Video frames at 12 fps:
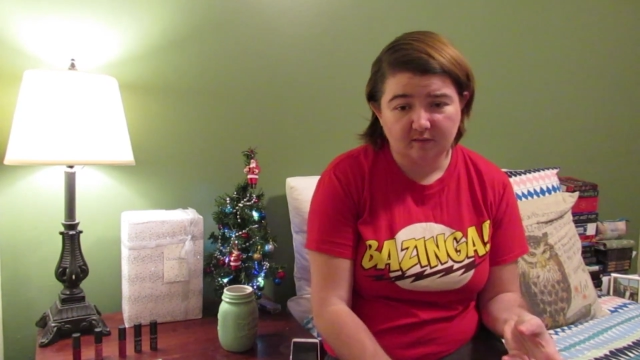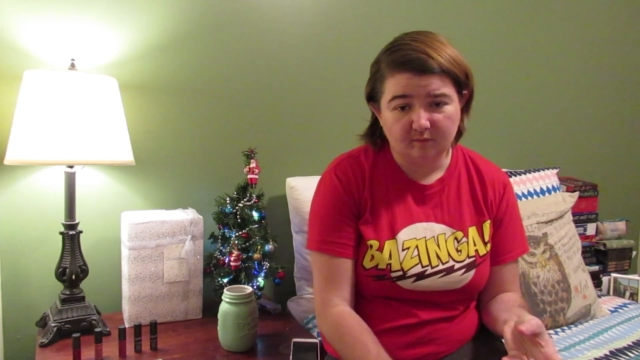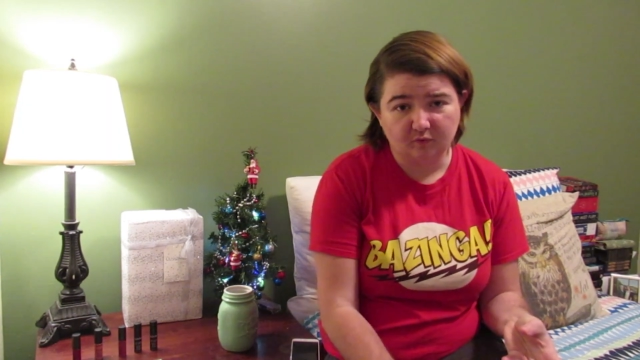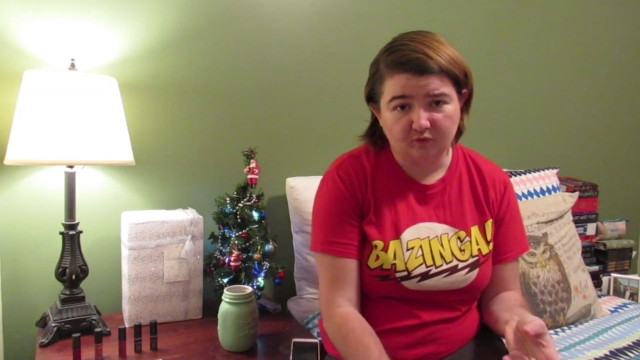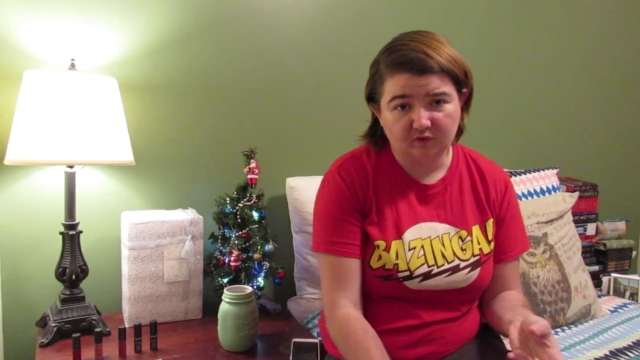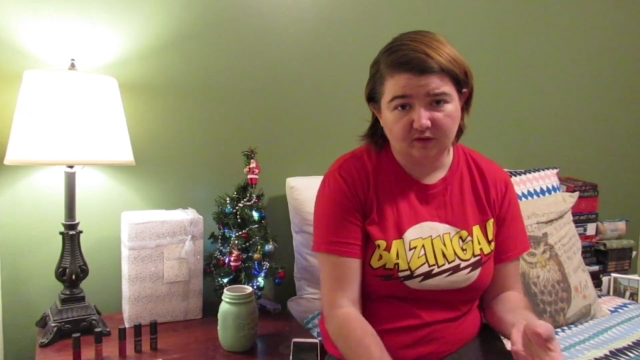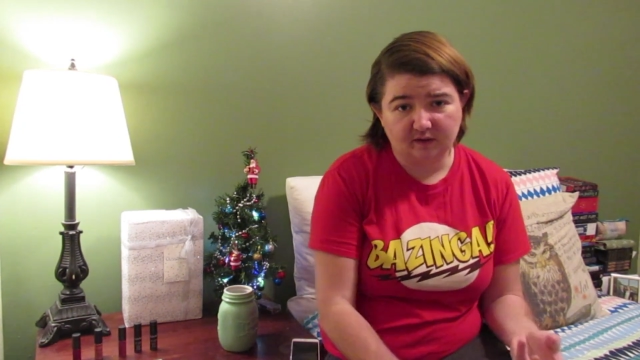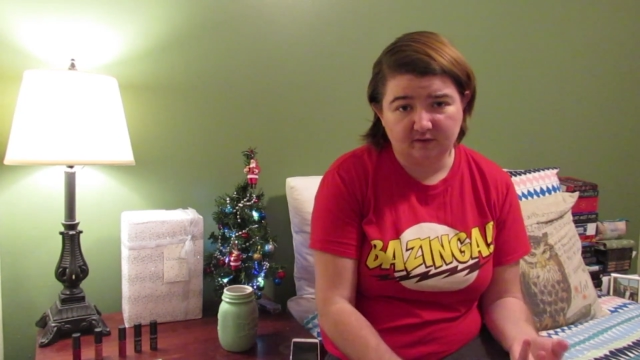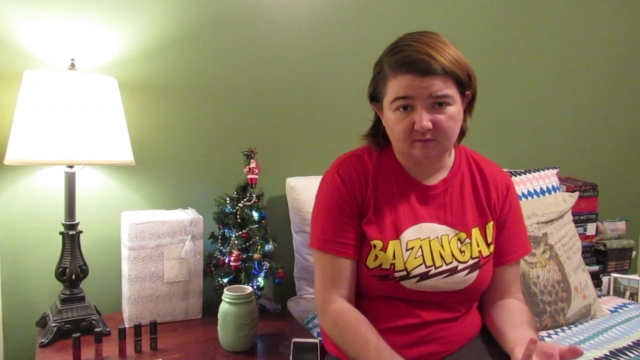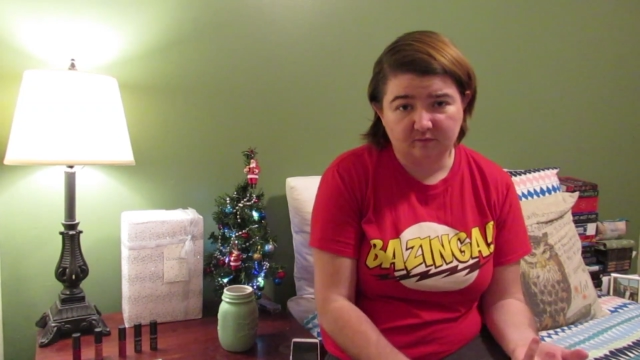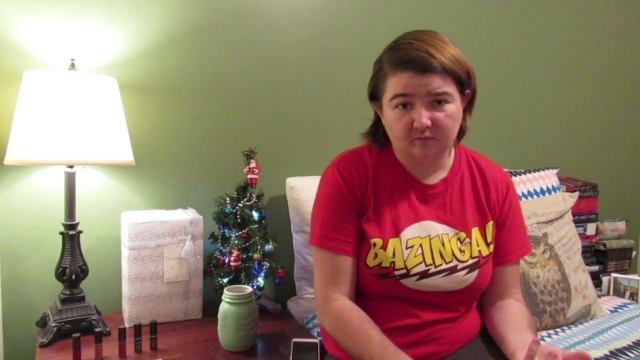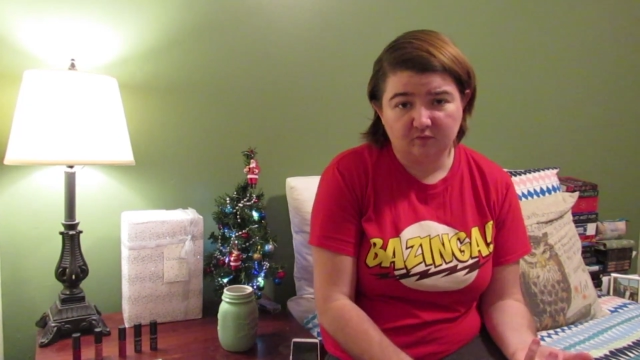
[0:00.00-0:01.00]
Mostly
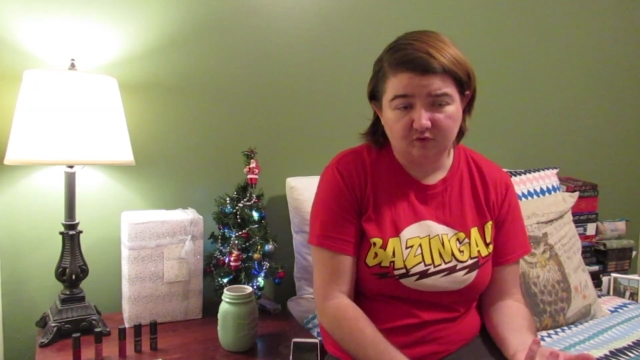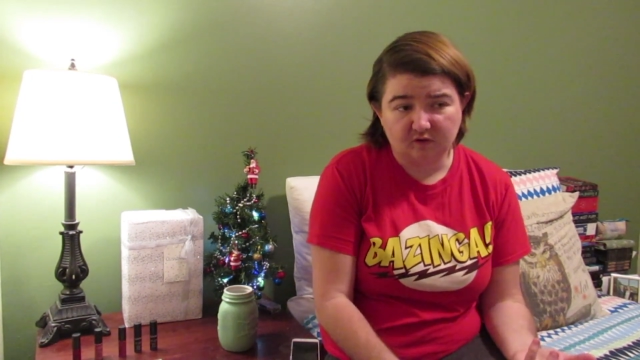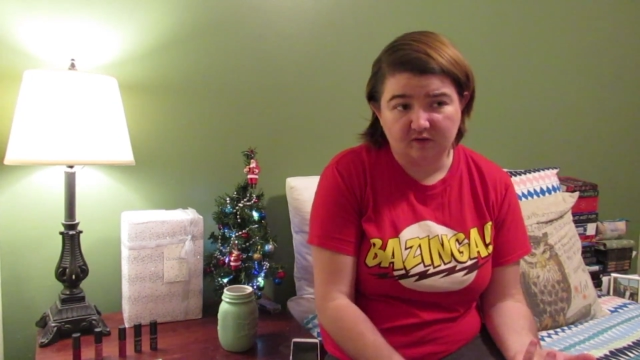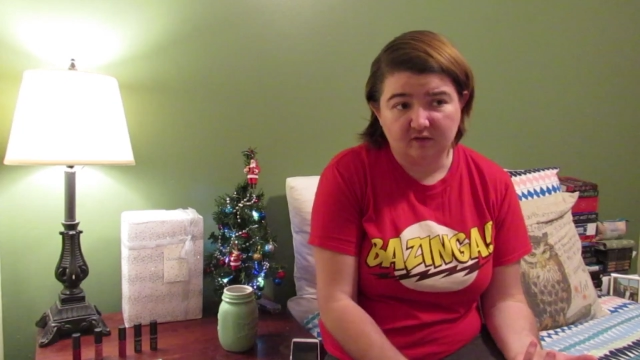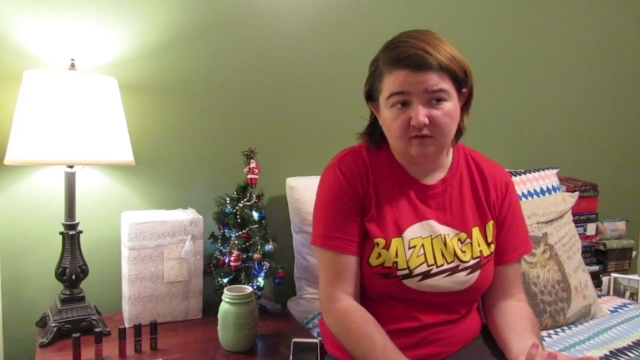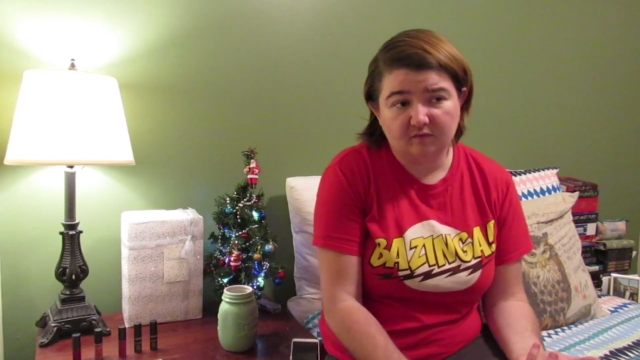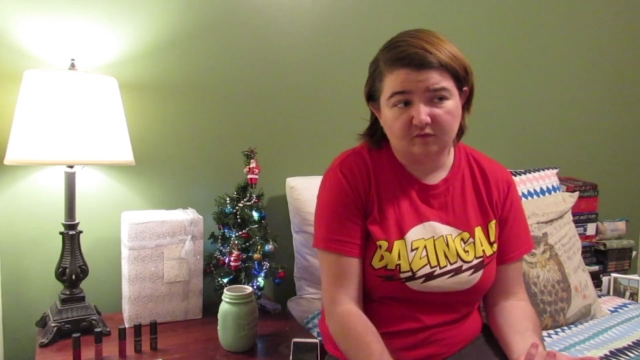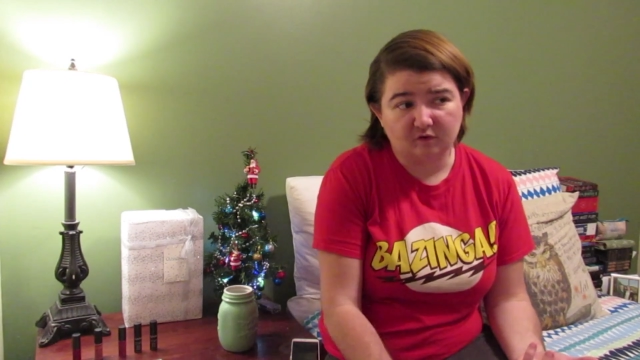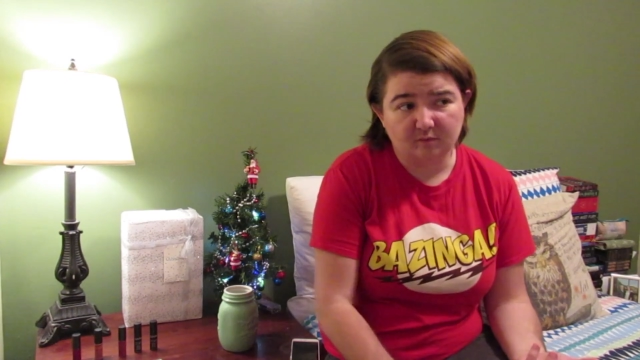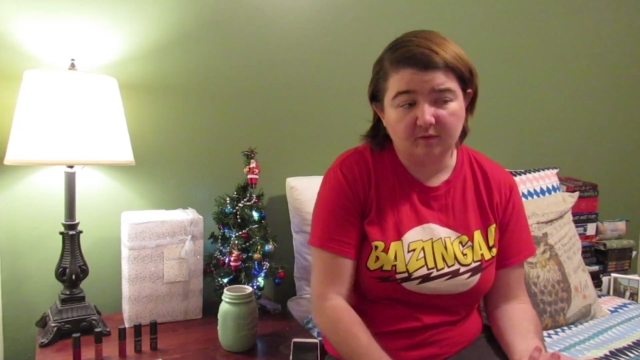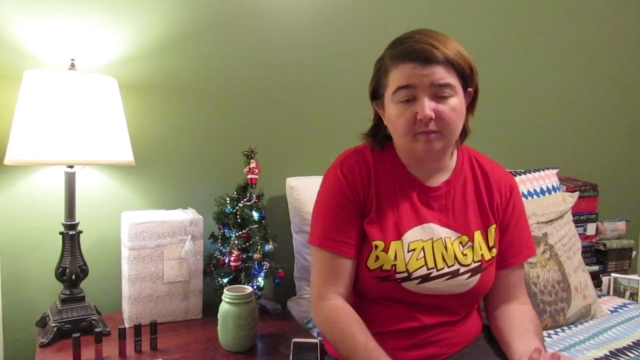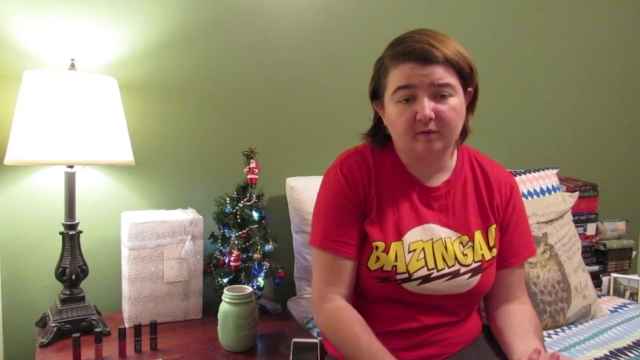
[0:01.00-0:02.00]
I studied it
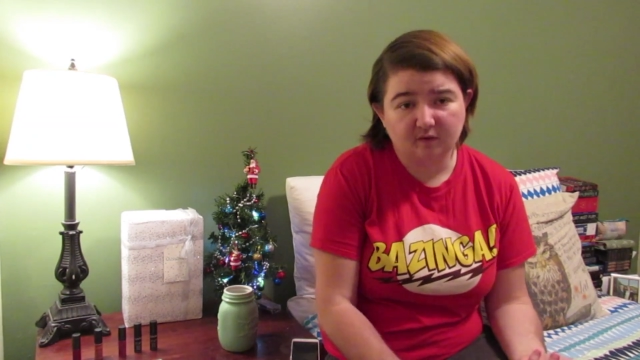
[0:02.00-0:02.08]
from a